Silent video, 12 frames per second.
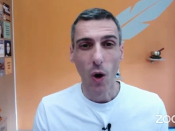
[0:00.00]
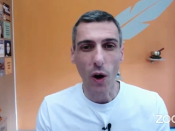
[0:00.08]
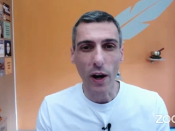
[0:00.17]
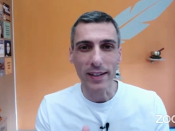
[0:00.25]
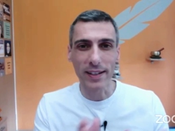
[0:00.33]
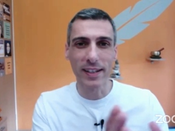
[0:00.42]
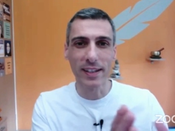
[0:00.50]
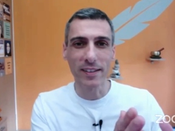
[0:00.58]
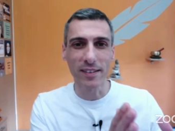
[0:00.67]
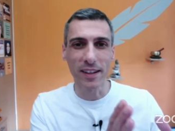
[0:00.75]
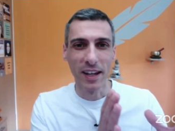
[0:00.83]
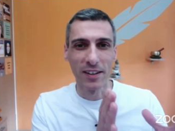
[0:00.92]
or at
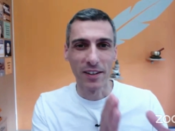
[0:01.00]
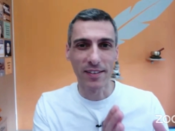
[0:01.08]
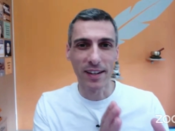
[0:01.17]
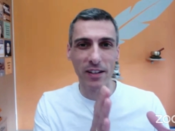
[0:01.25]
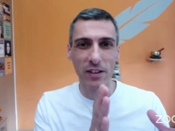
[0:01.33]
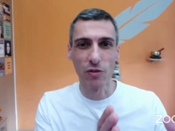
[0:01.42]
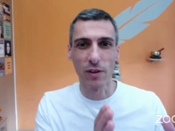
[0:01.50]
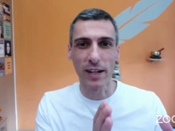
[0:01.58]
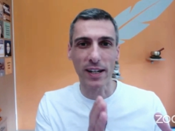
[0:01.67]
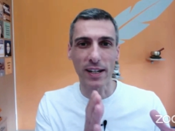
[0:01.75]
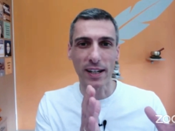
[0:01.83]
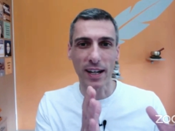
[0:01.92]
least to stick to
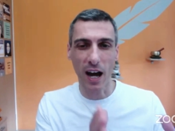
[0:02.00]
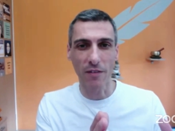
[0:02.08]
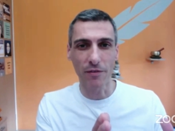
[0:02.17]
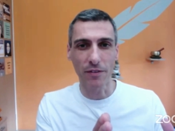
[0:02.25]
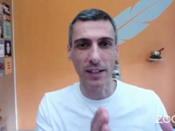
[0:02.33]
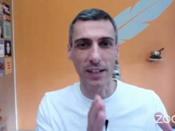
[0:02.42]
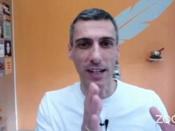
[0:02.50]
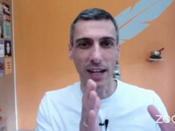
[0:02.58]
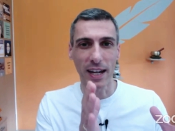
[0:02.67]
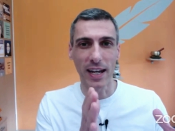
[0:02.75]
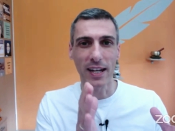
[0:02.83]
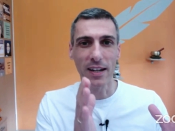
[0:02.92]
drinking caffeine
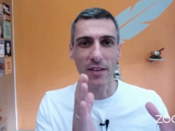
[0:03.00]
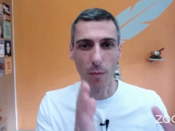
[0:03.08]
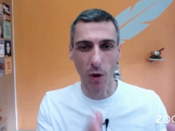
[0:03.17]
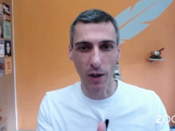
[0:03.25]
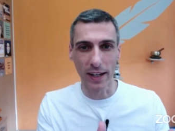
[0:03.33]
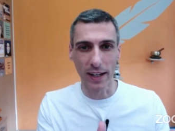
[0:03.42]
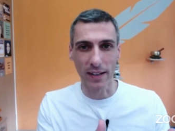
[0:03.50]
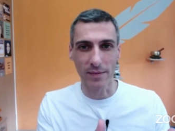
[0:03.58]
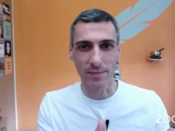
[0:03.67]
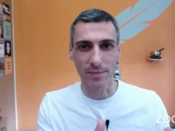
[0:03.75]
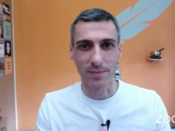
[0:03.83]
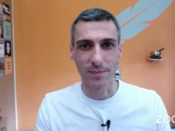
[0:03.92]
in the morning.